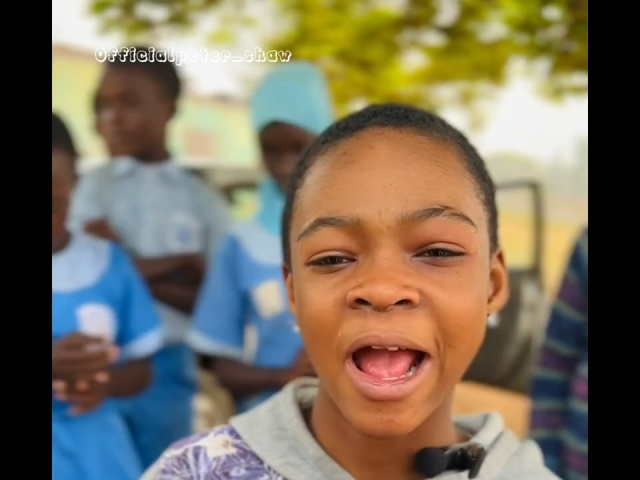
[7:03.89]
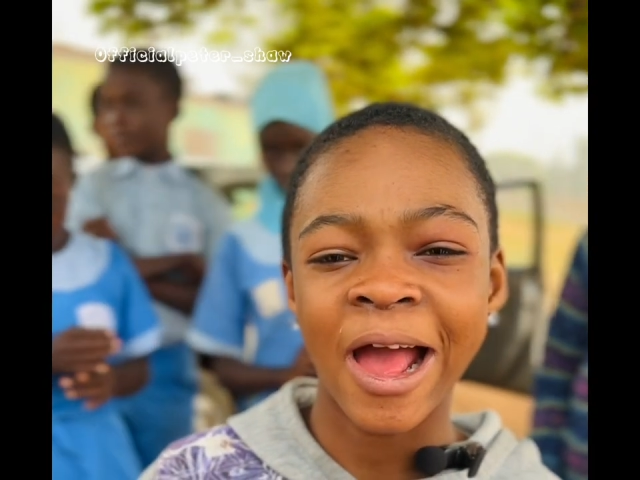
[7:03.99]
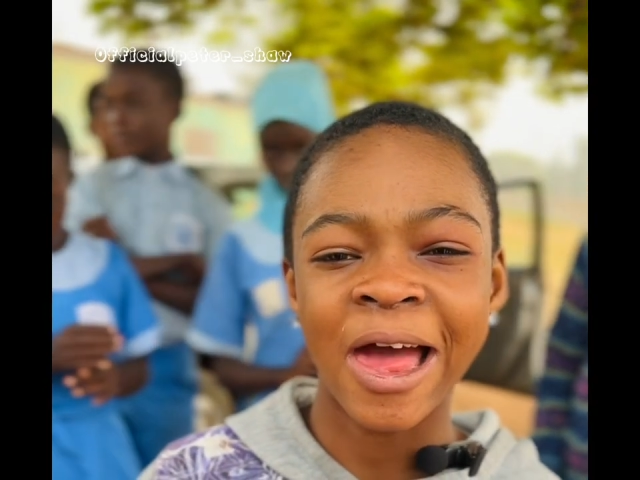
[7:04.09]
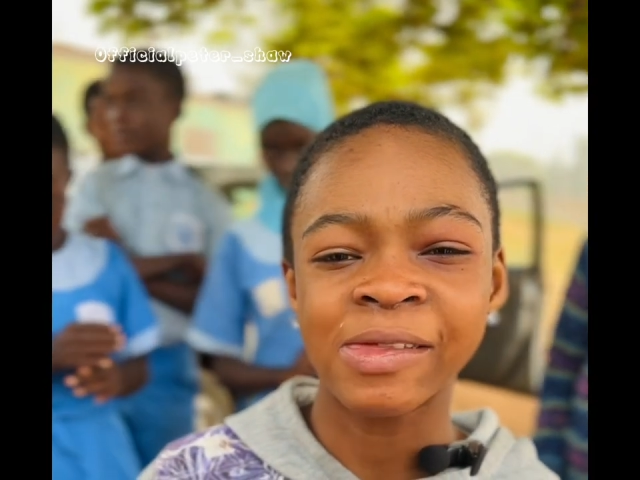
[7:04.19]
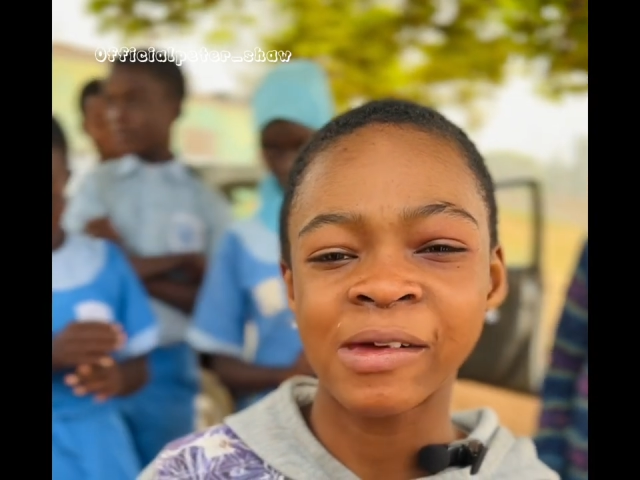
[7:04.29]

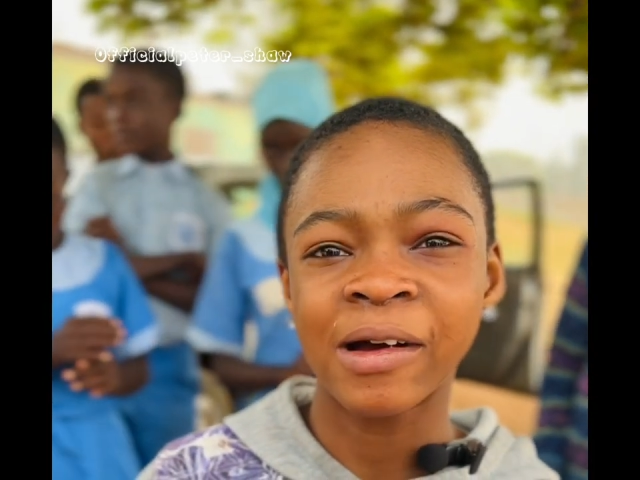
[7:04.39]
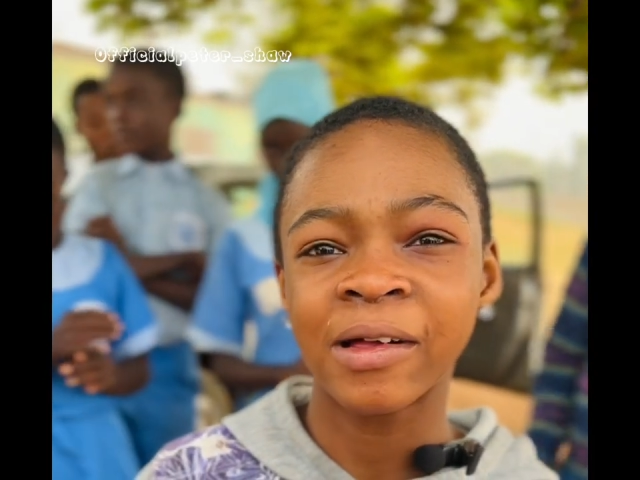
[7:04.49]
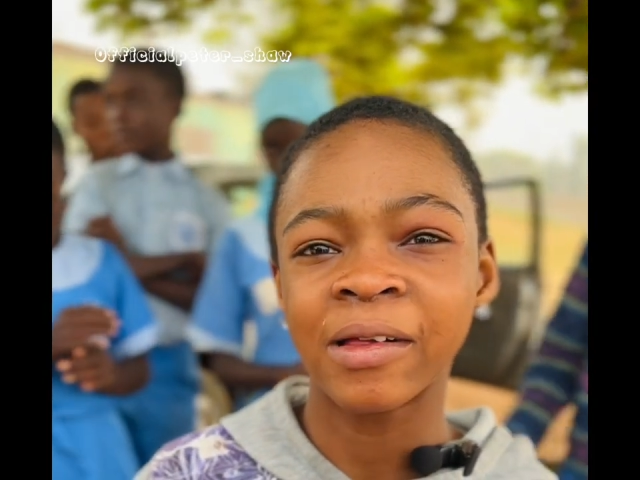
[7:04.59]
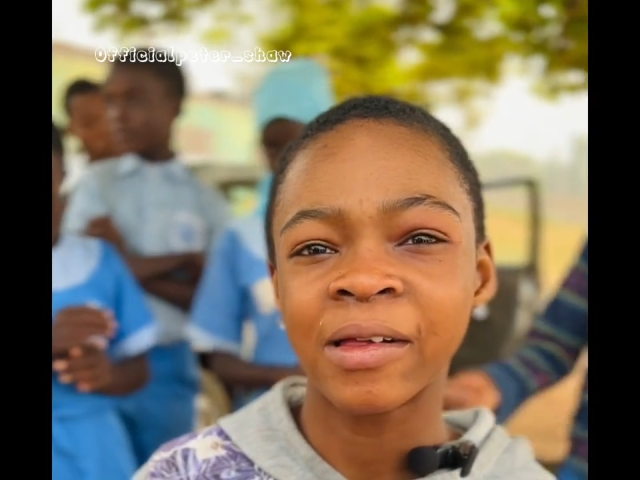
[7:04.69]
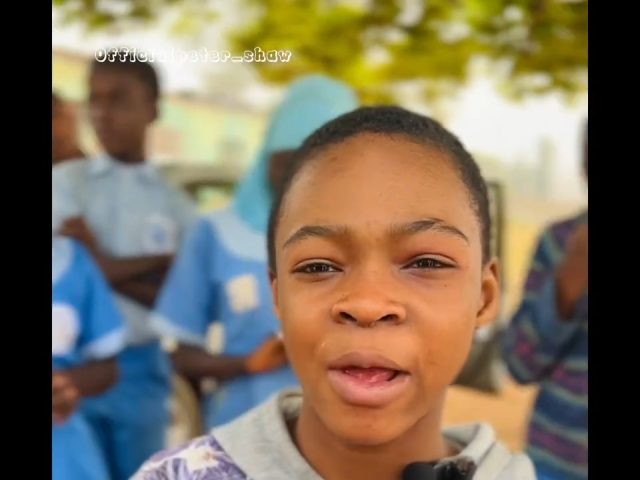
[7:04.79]

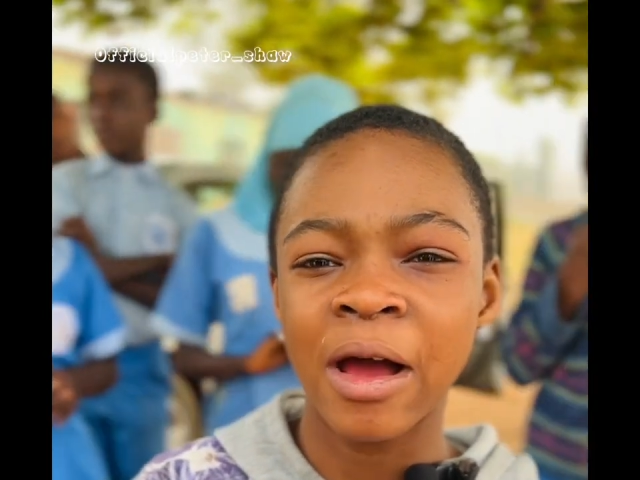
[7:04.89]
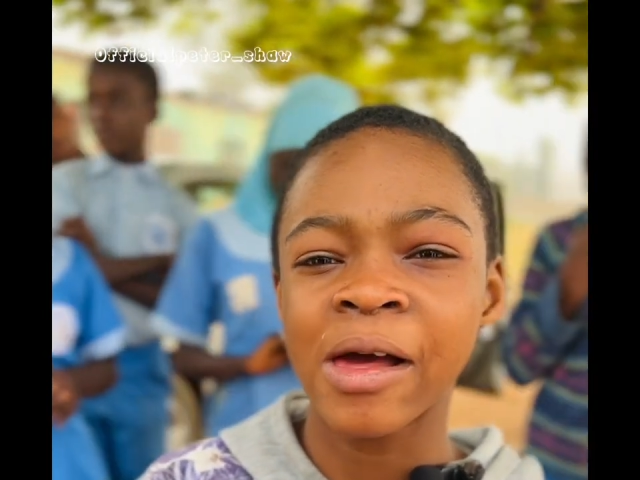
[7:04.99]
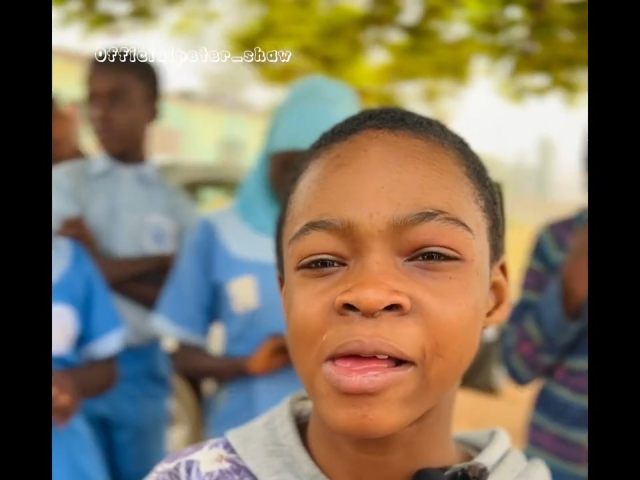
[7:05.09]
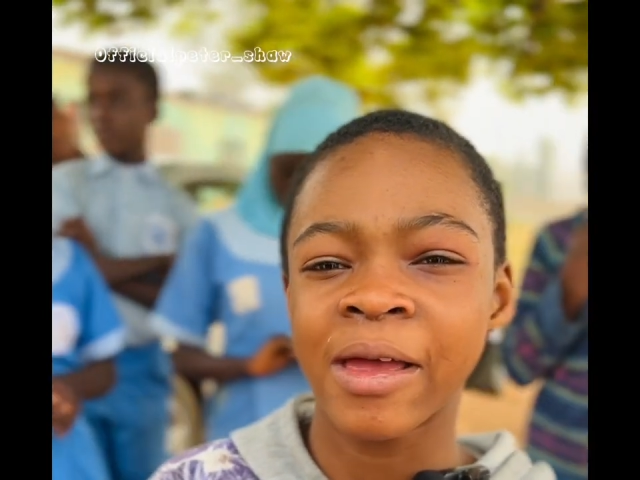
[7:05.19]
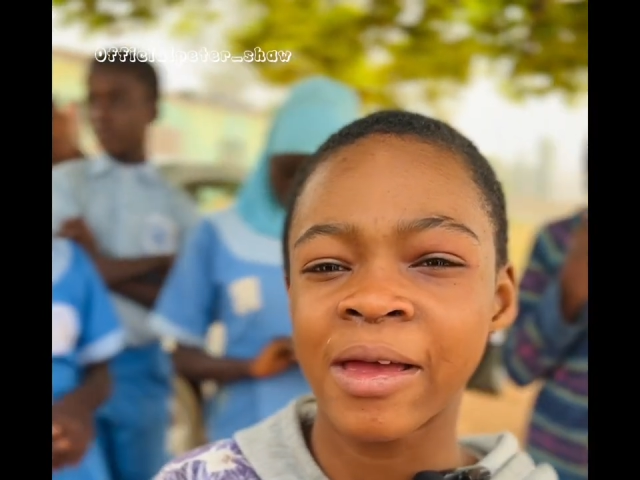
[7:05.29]
cannot
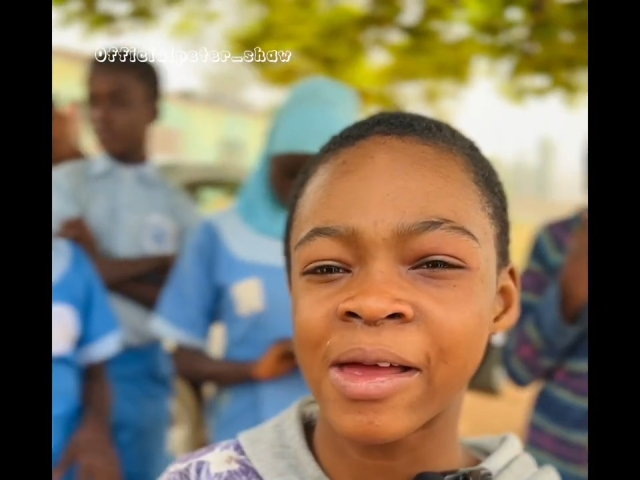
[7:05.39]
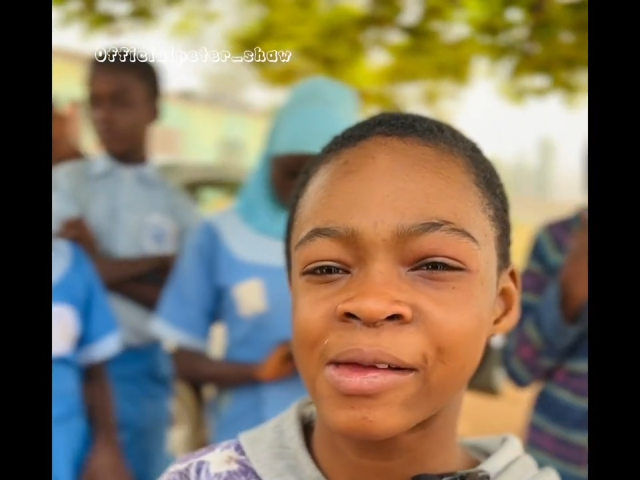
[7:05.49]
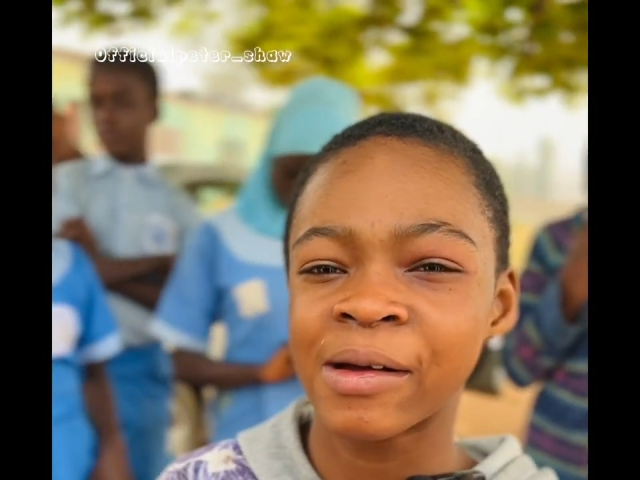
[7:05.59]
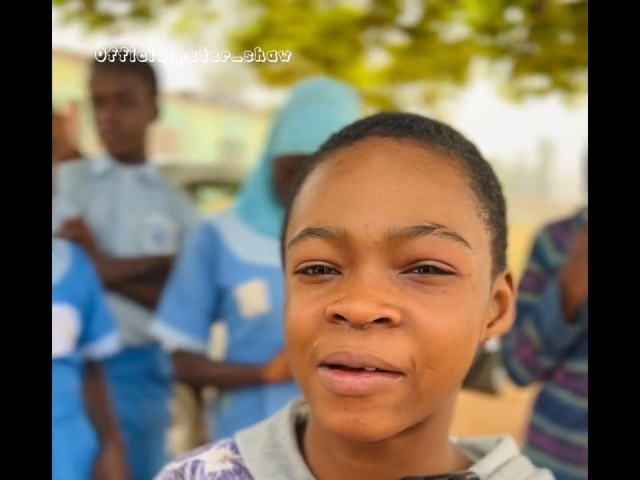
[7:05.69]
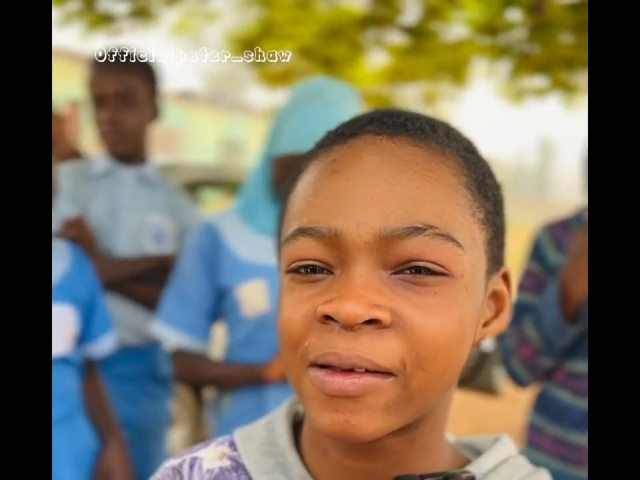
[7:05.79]
because he killed.